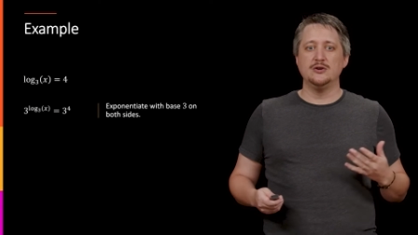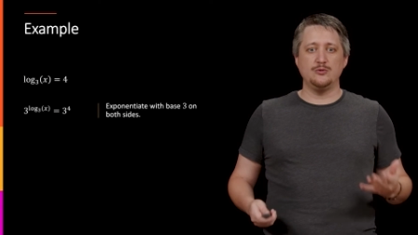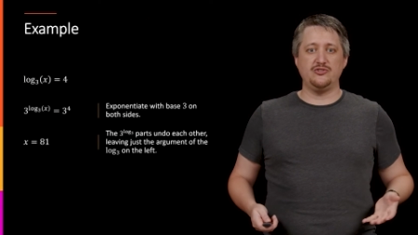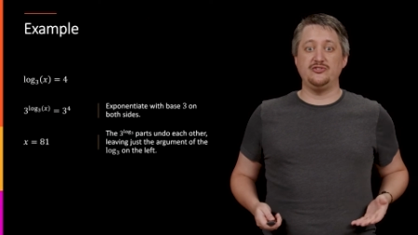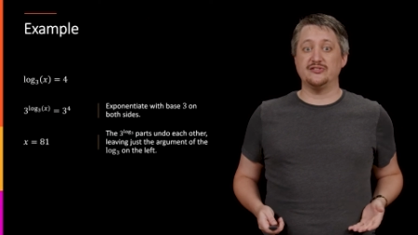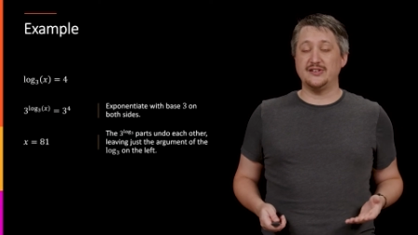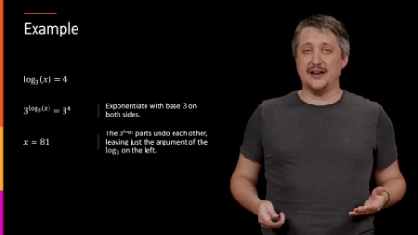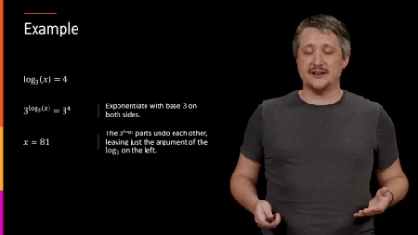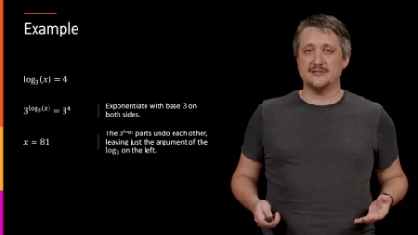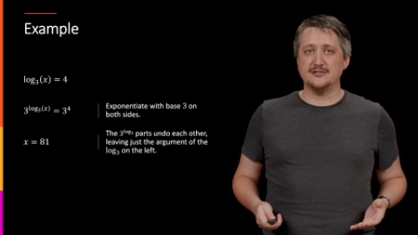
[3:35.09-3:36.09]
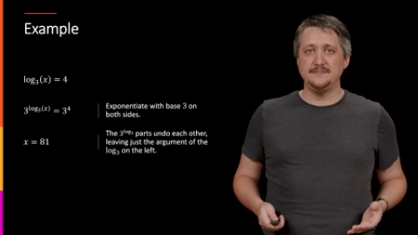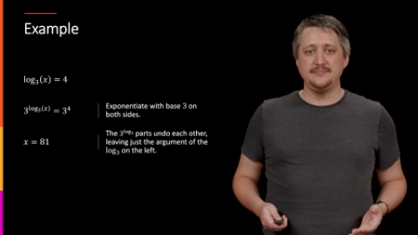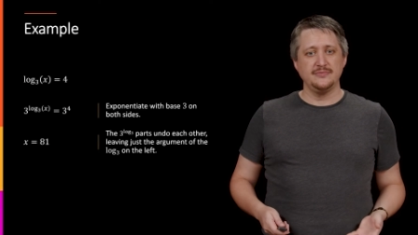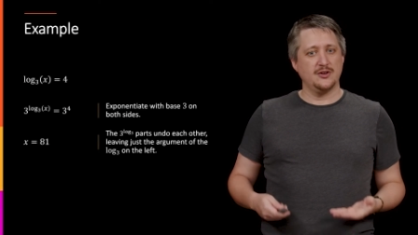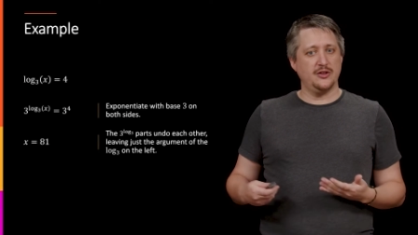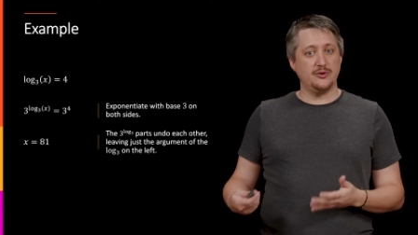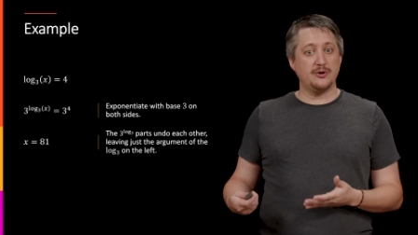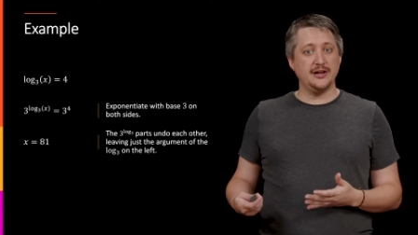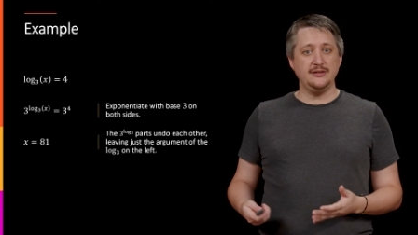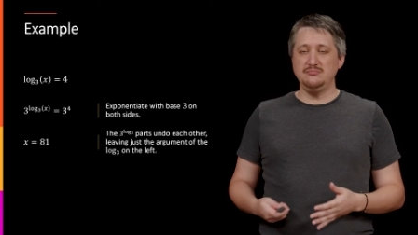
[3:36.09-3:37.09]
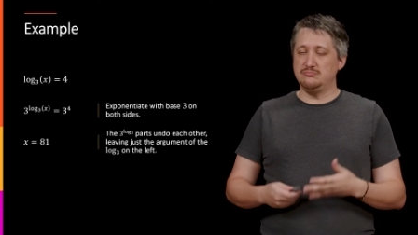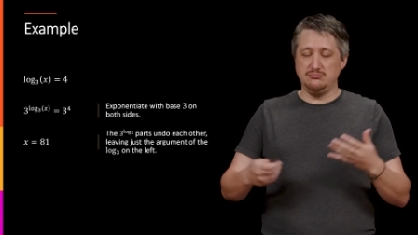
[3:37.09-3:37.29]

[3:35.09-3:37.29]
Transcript: which is just x. On the right,